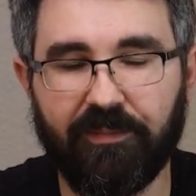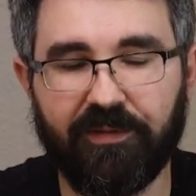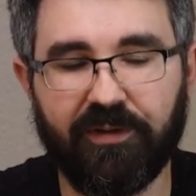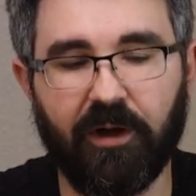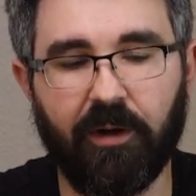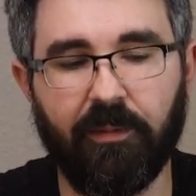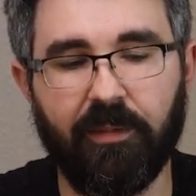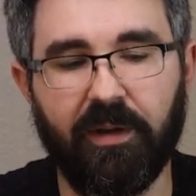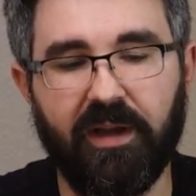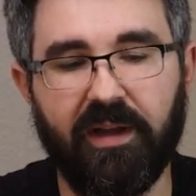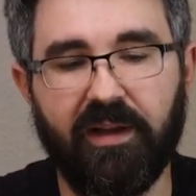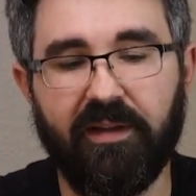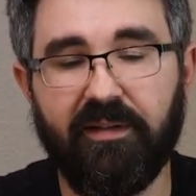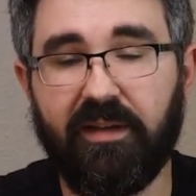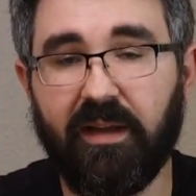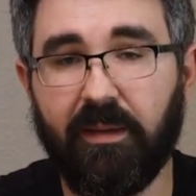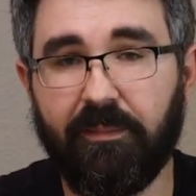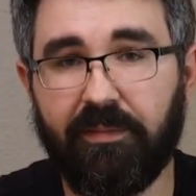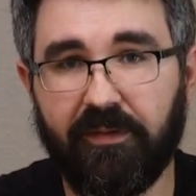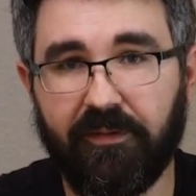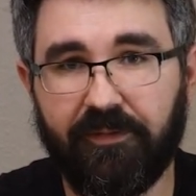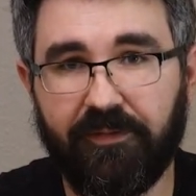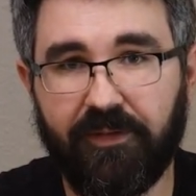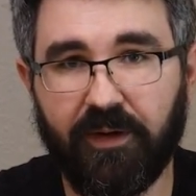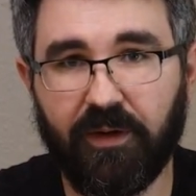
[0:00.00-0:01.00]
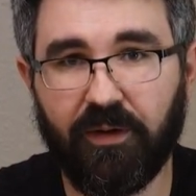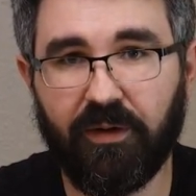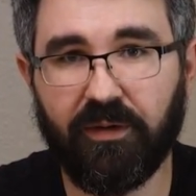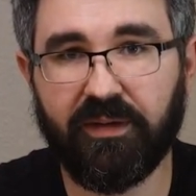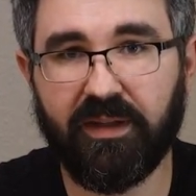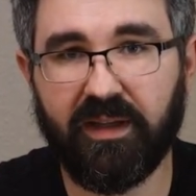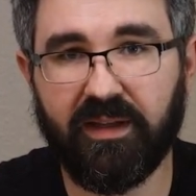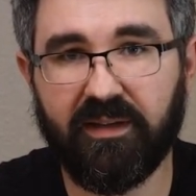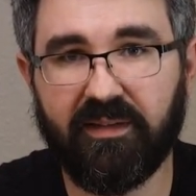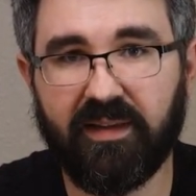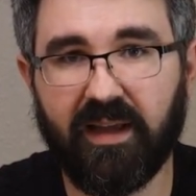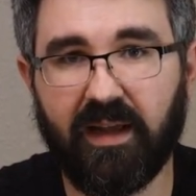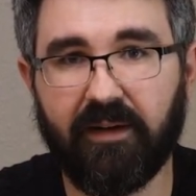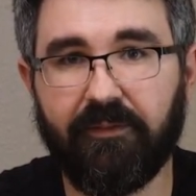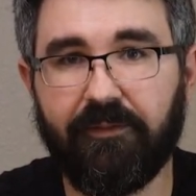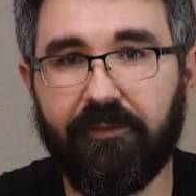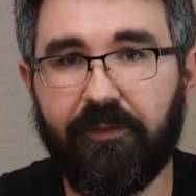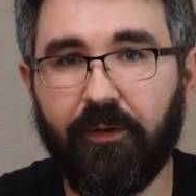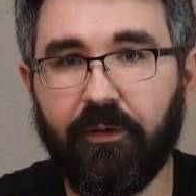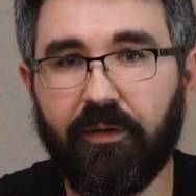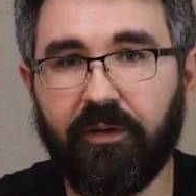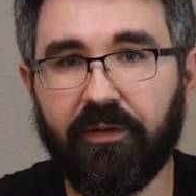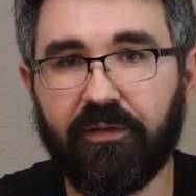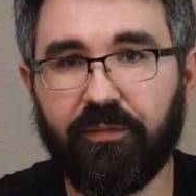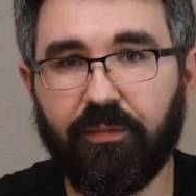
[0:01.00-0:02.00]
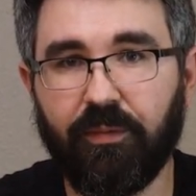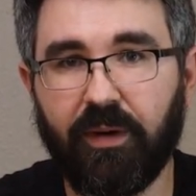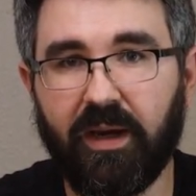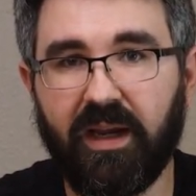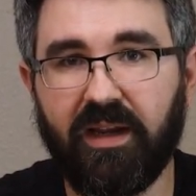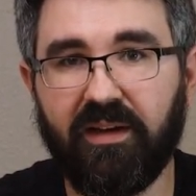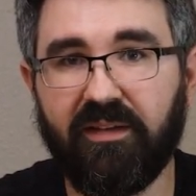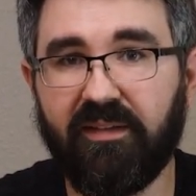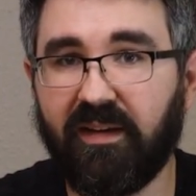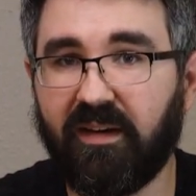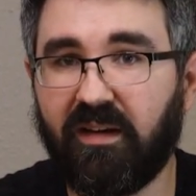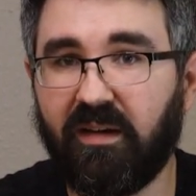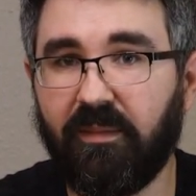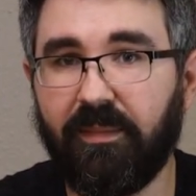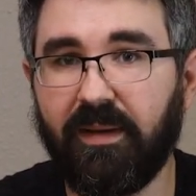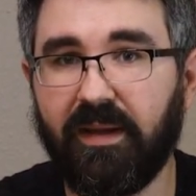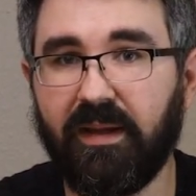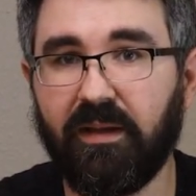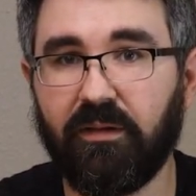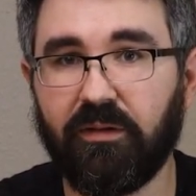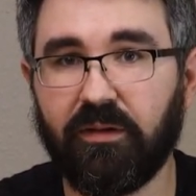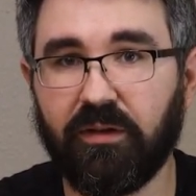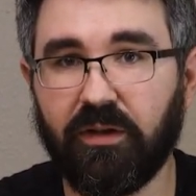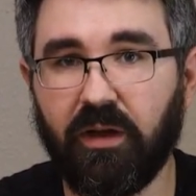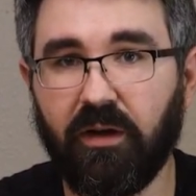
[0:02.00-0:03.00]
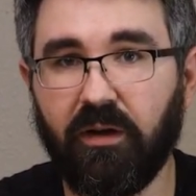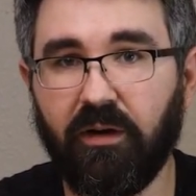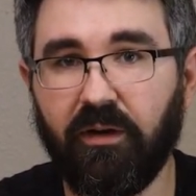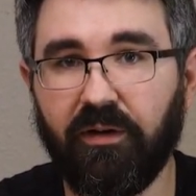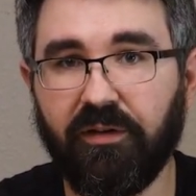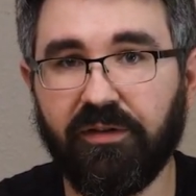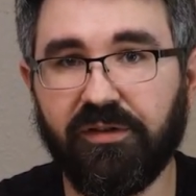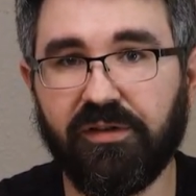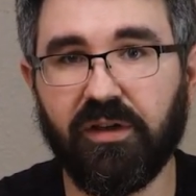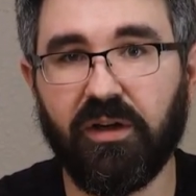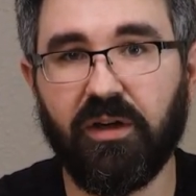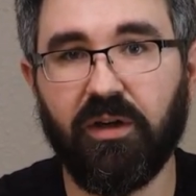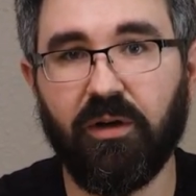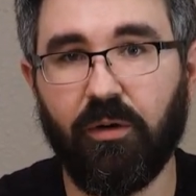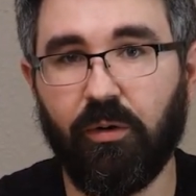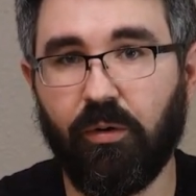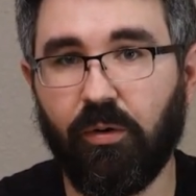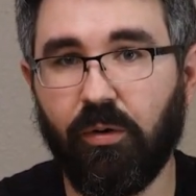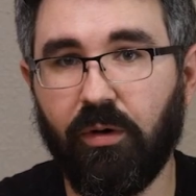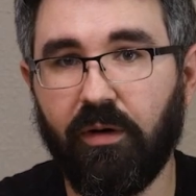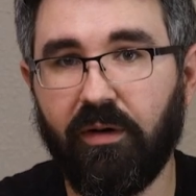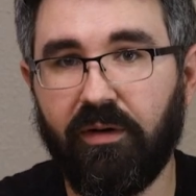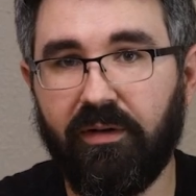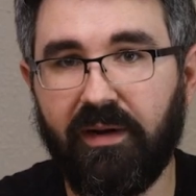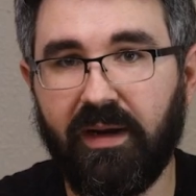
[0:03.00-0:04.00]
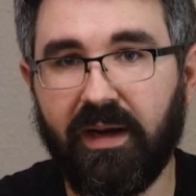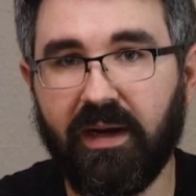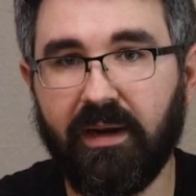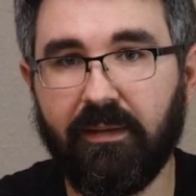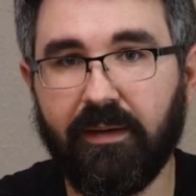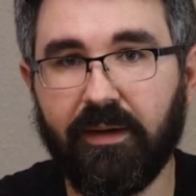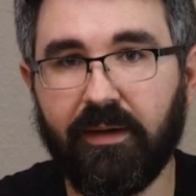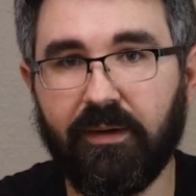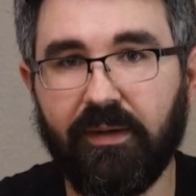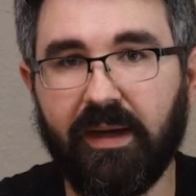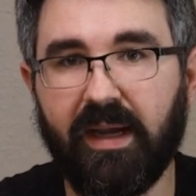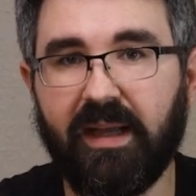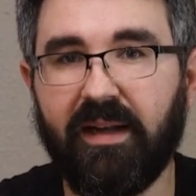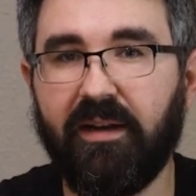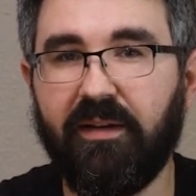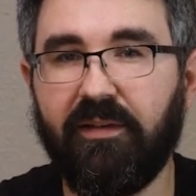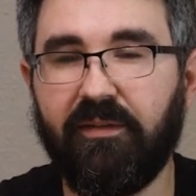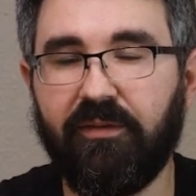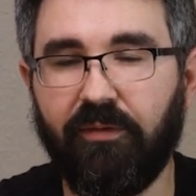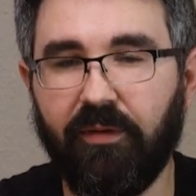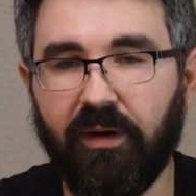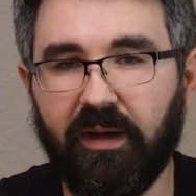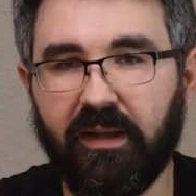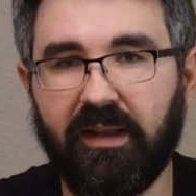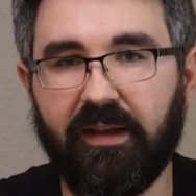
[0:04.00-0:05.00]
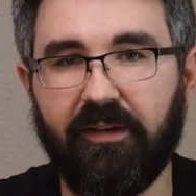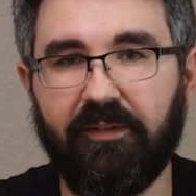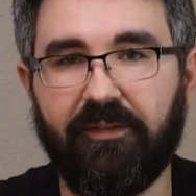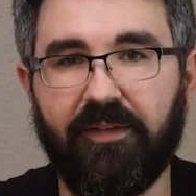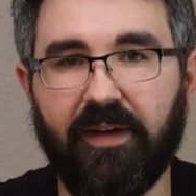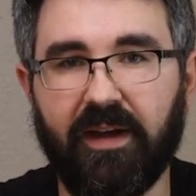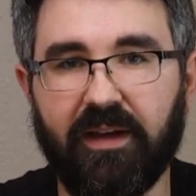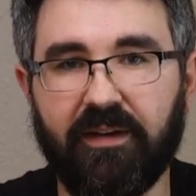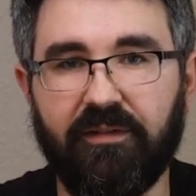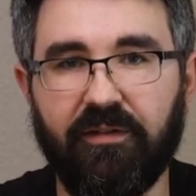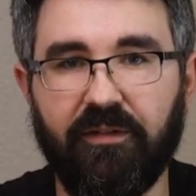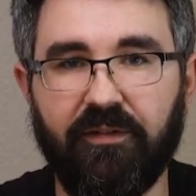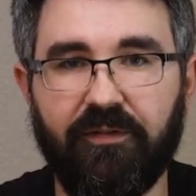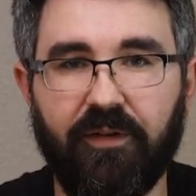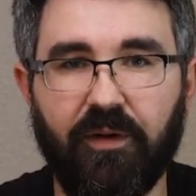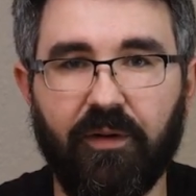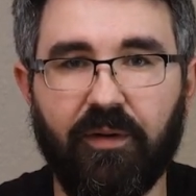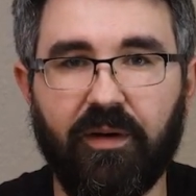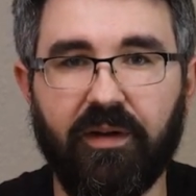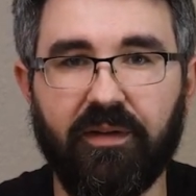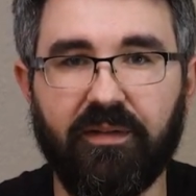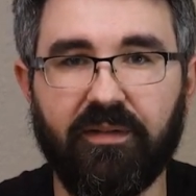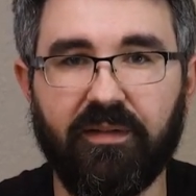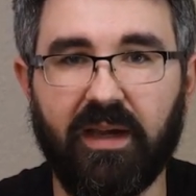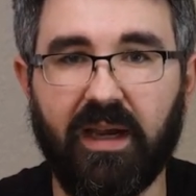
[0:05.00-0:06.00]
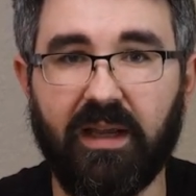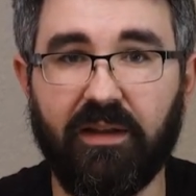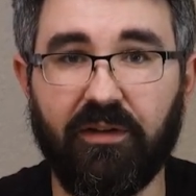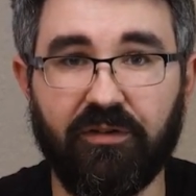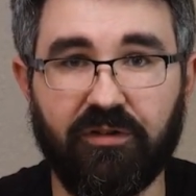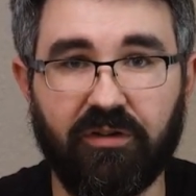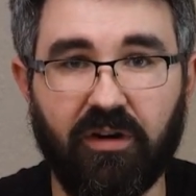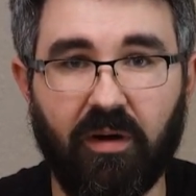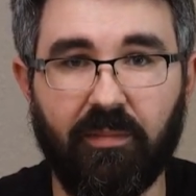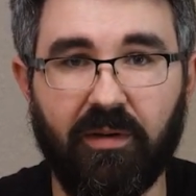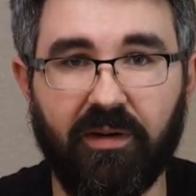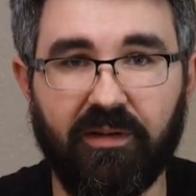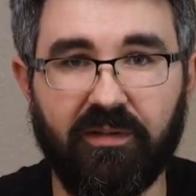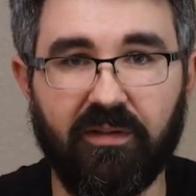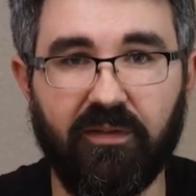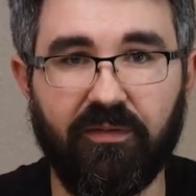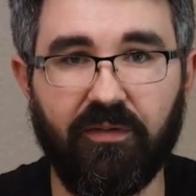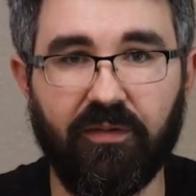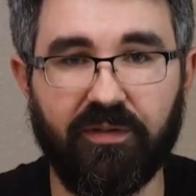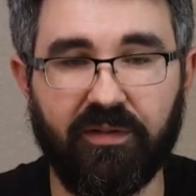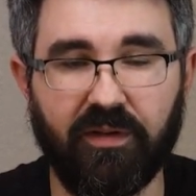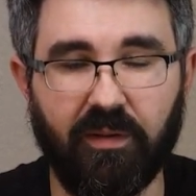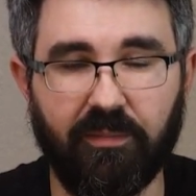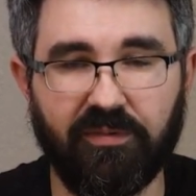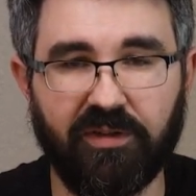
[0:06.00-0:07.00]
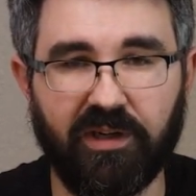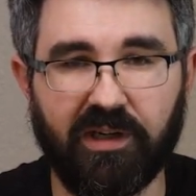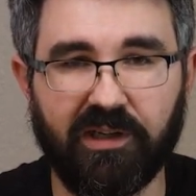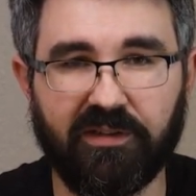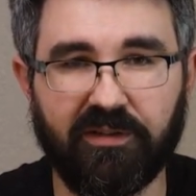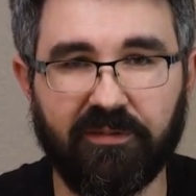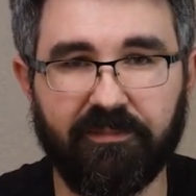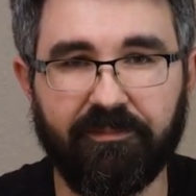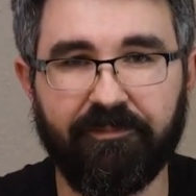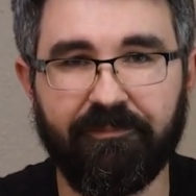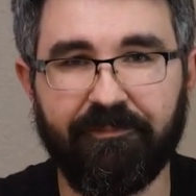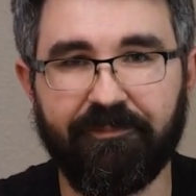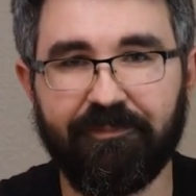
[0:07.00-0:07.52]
So depth of field is that focus range that can be large or narrow, and it greatly affects your focus and the sharpness of your subject.